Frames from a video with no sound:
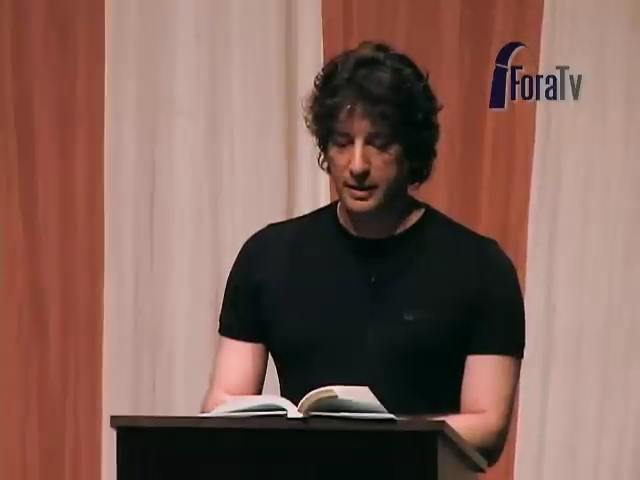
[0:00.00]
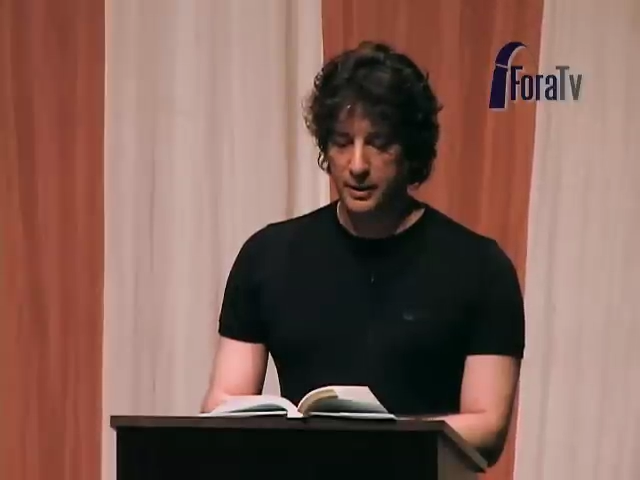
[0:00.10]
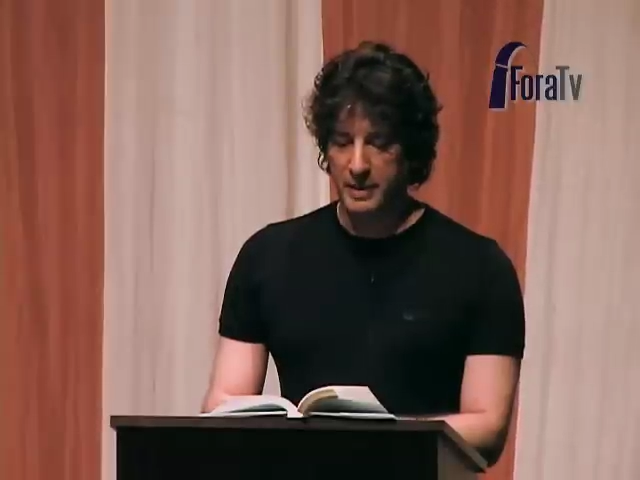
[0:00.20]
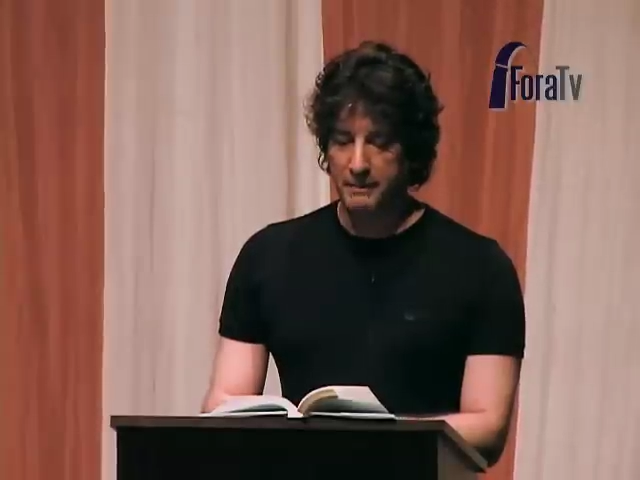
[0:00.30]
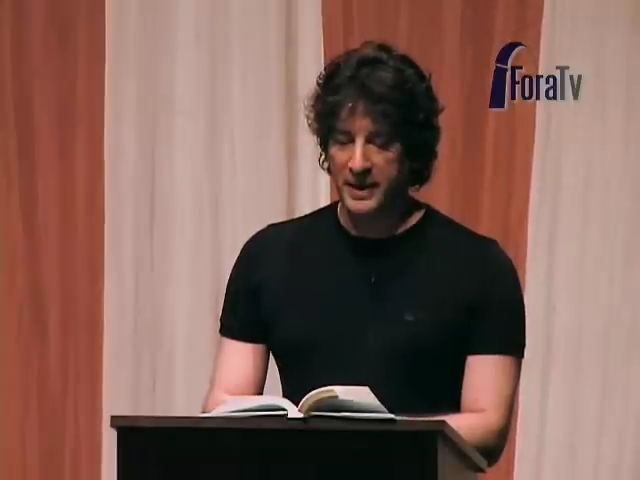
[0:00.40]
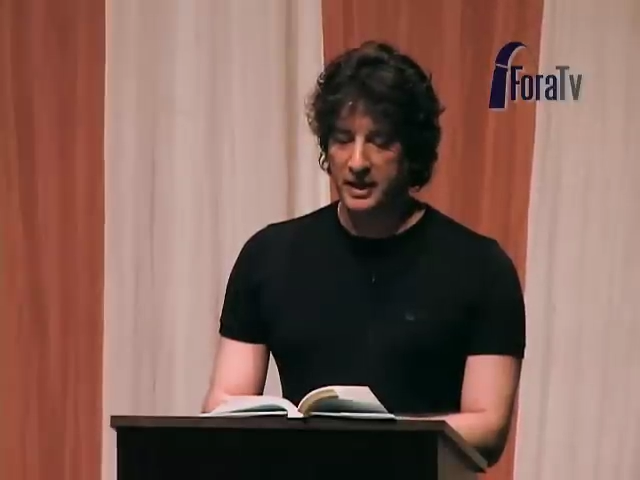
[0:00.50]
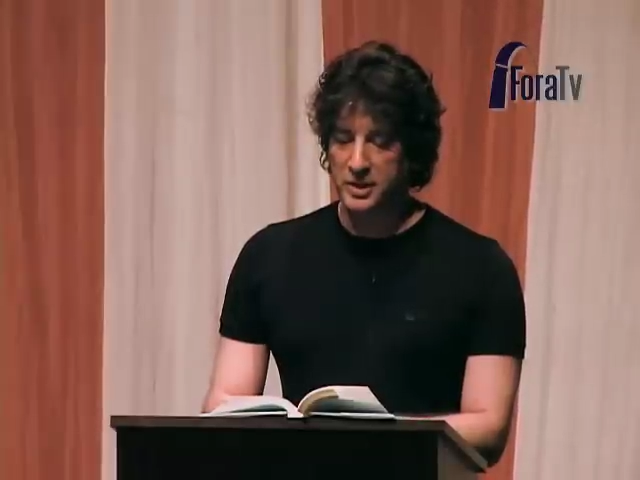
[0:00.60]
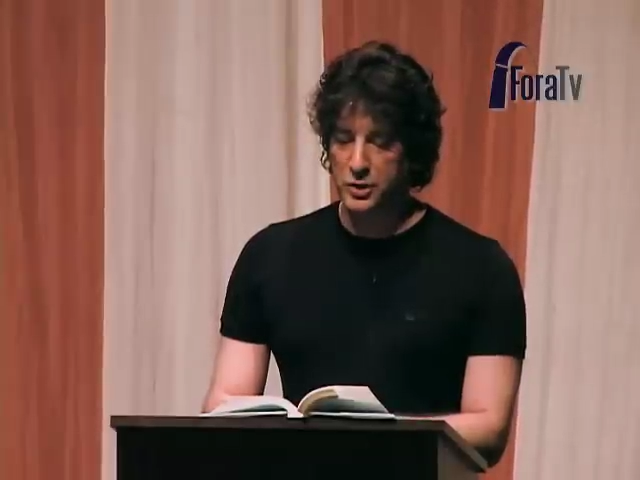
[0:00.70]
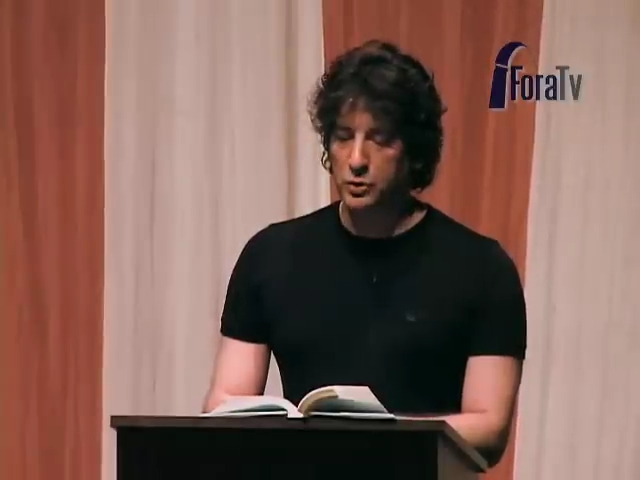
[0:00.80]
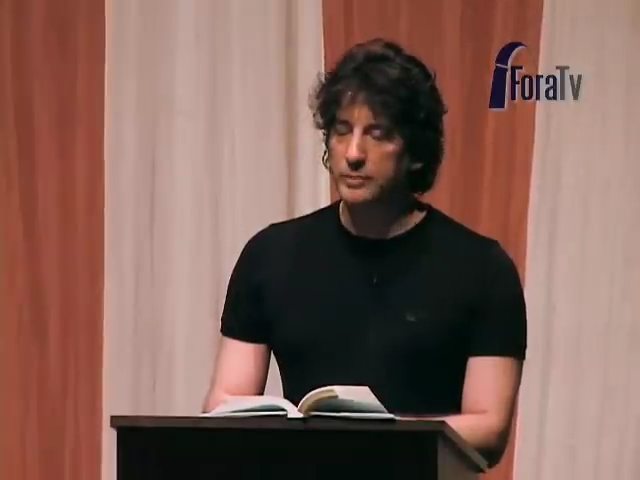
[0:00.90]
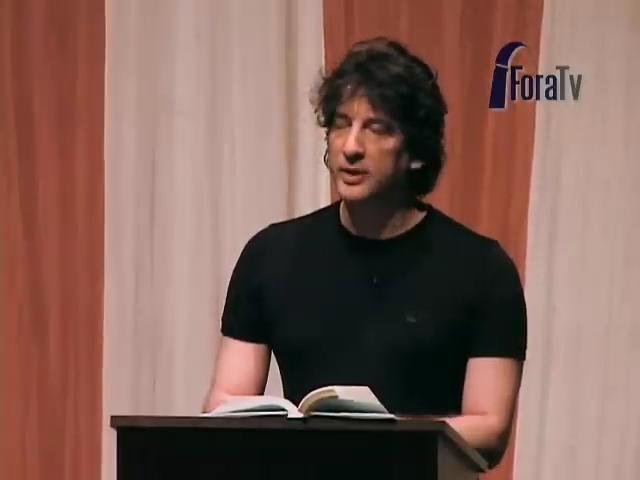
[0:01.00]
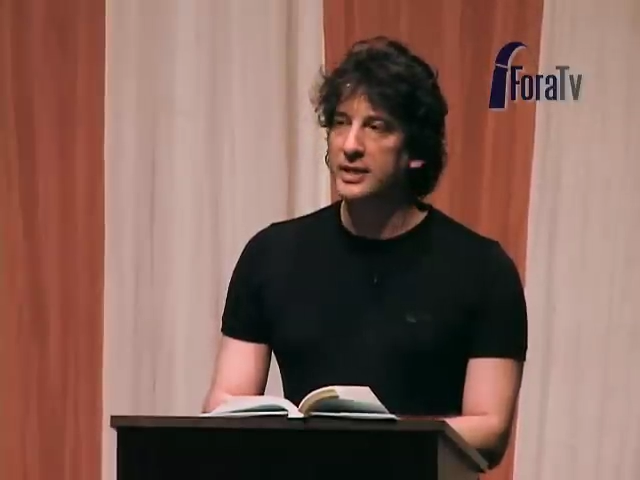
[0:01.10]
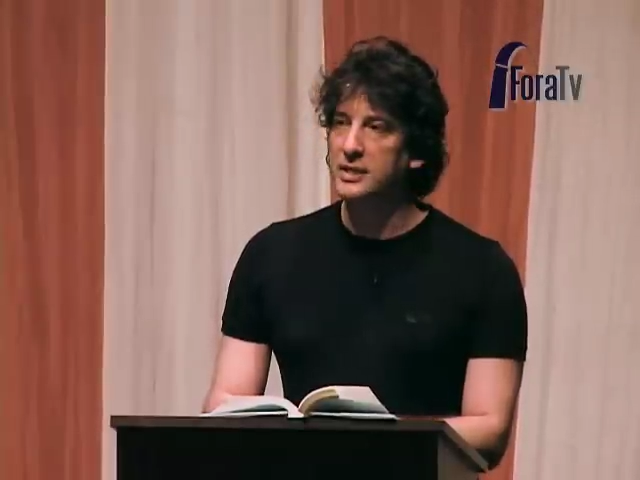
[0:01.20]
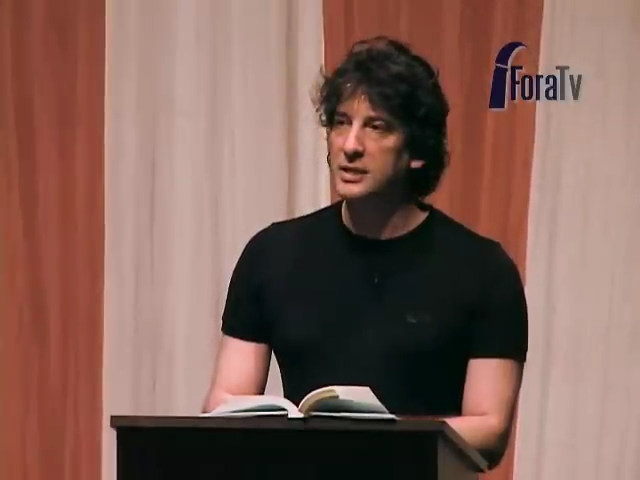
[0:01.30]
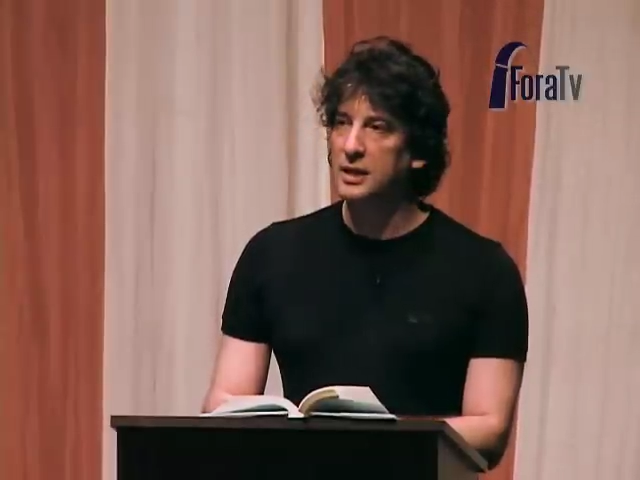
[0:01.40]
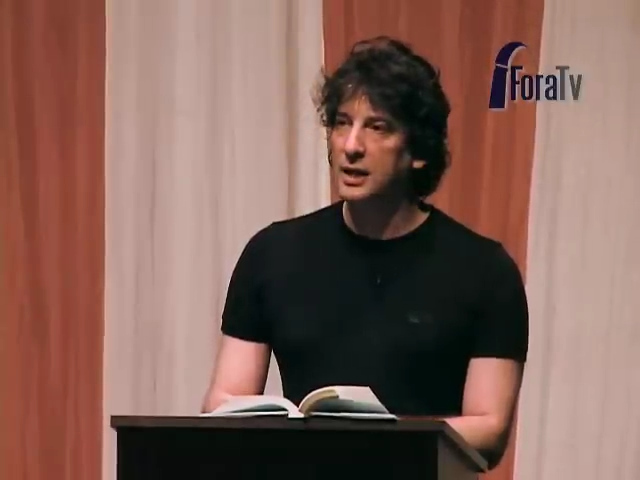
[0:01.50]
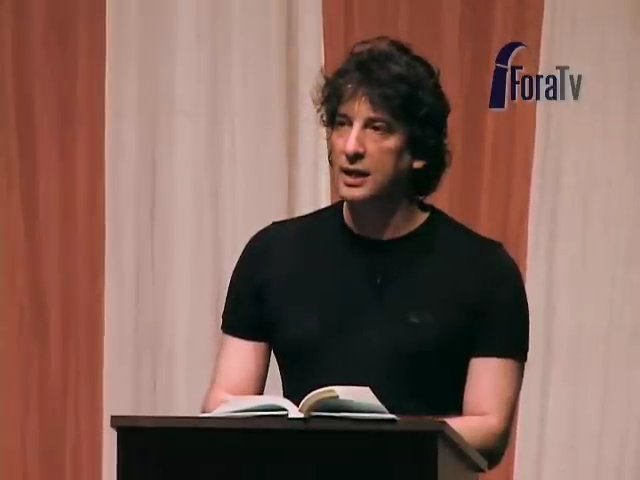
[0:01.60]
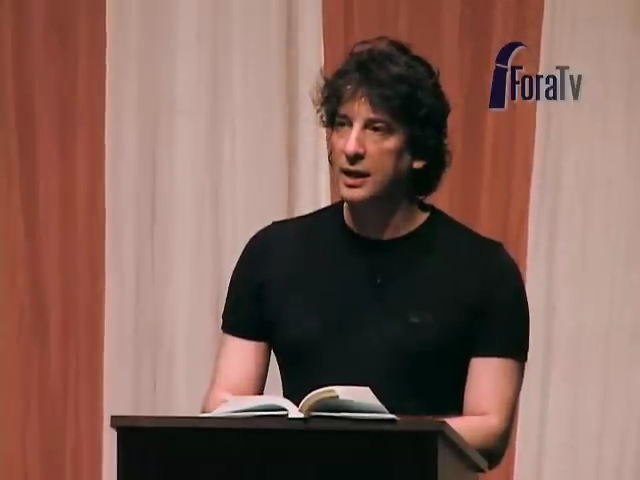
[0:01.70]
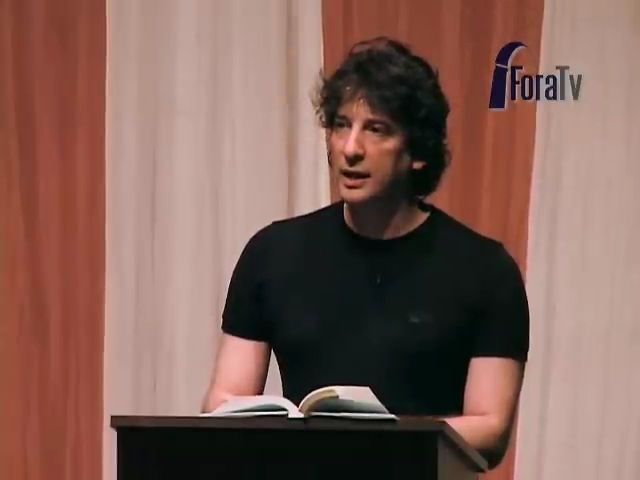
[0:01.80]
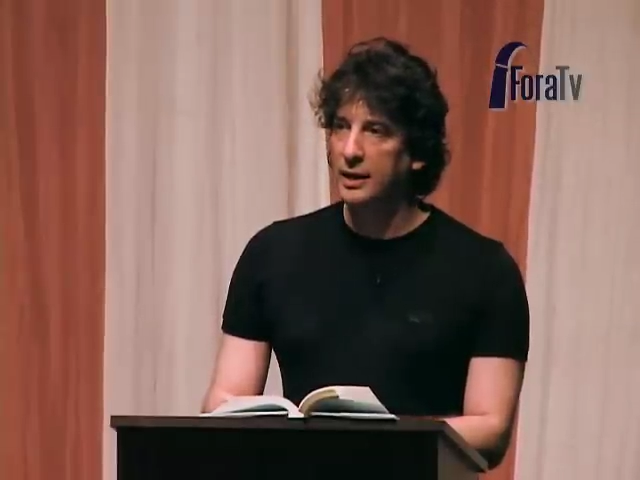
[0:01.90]
You may pick strawberries
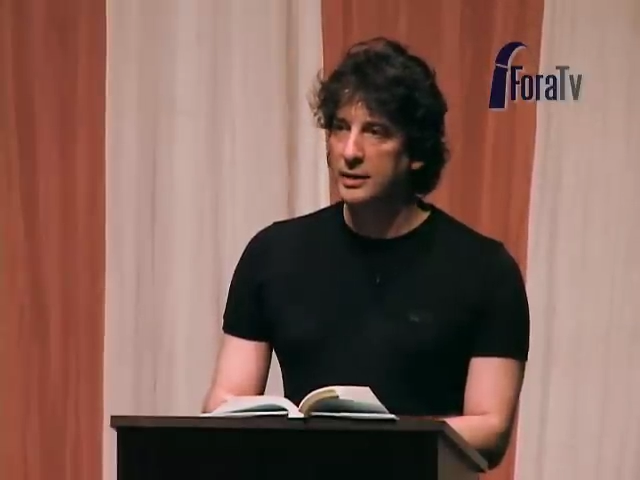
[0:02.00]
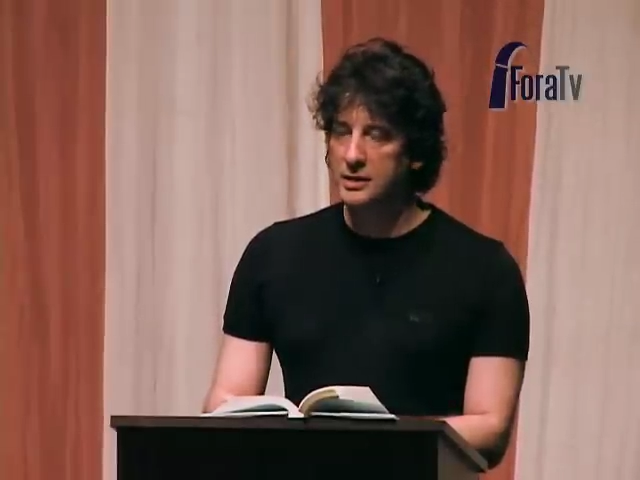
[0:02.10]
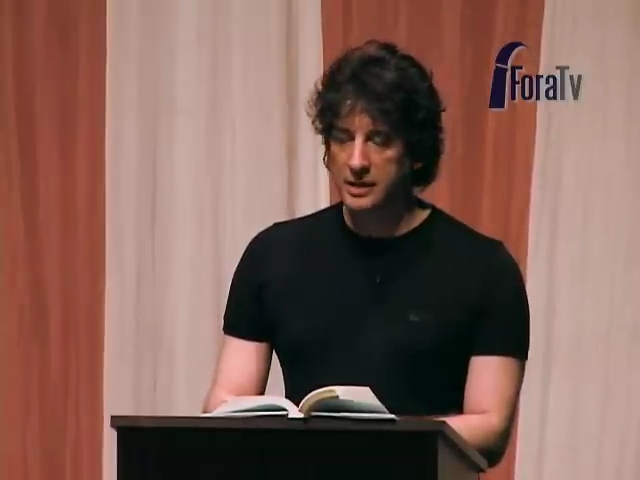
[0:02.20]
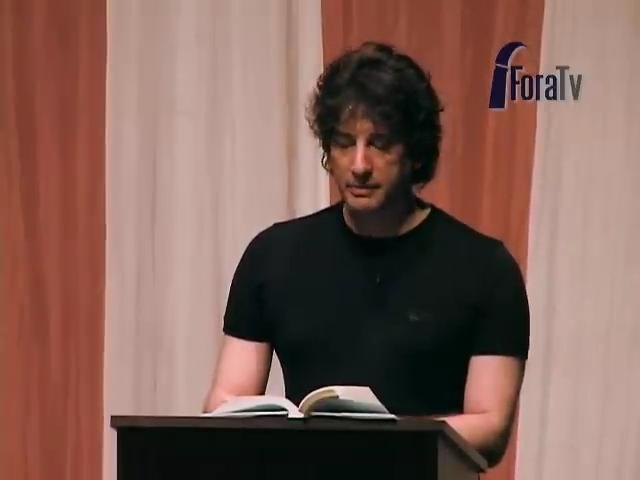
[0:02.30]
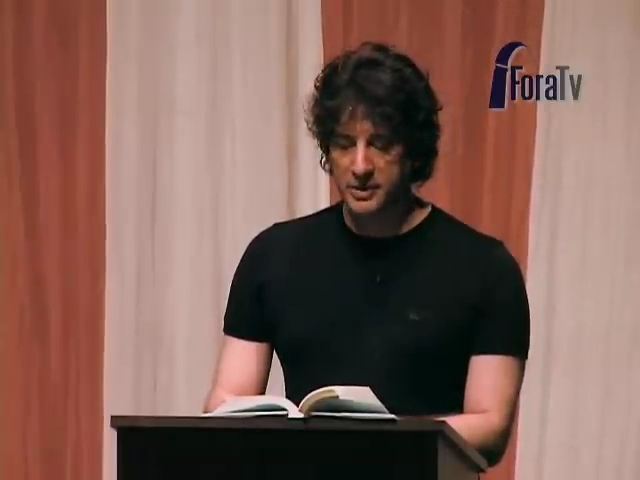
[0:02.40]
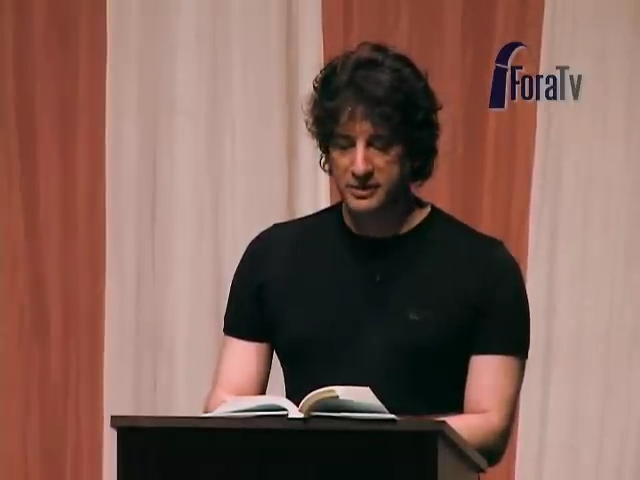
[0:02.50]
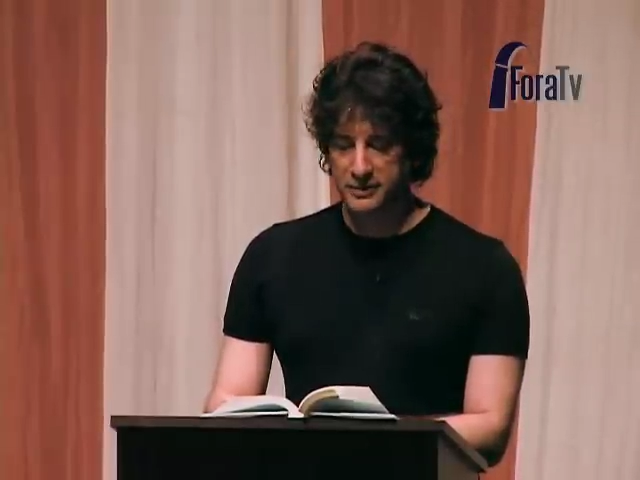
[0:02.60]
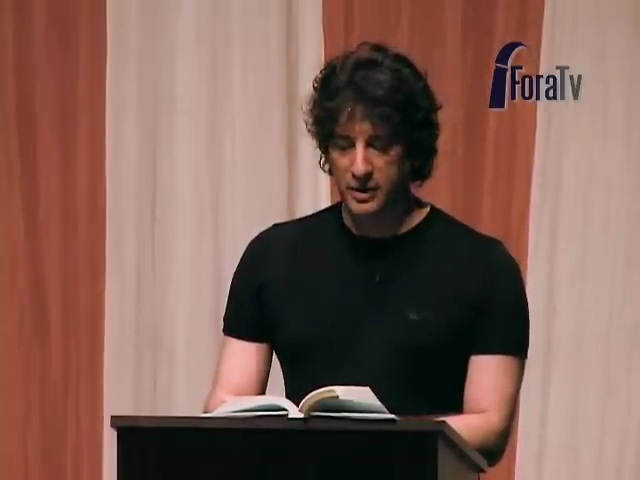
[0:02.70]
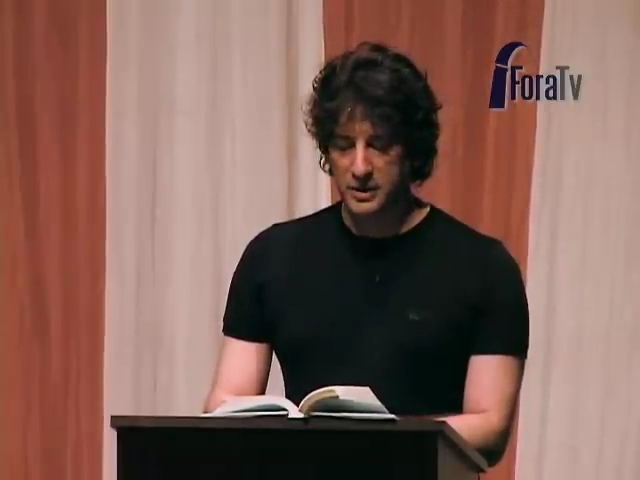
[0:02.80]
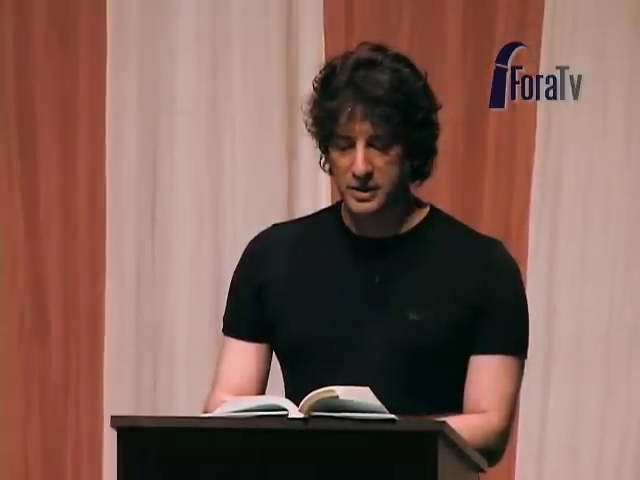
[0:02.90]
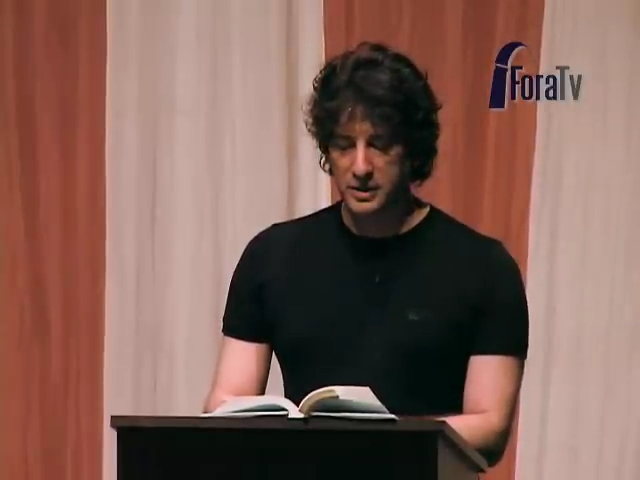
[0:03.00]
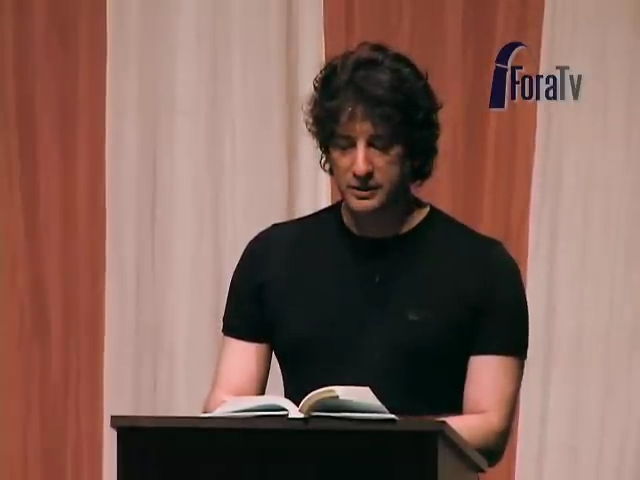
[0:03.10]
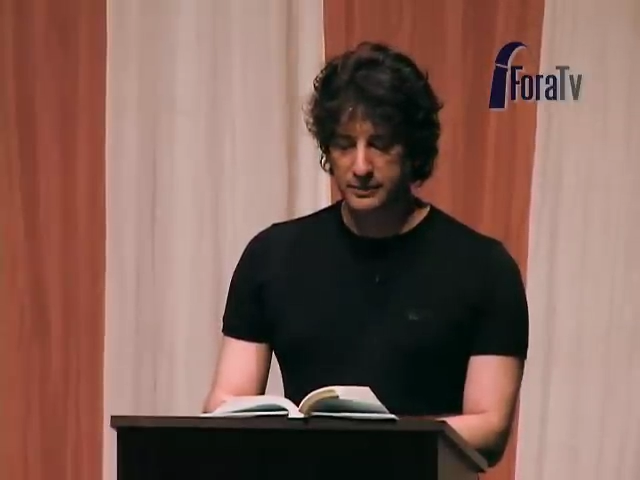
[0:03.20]
in December's frost.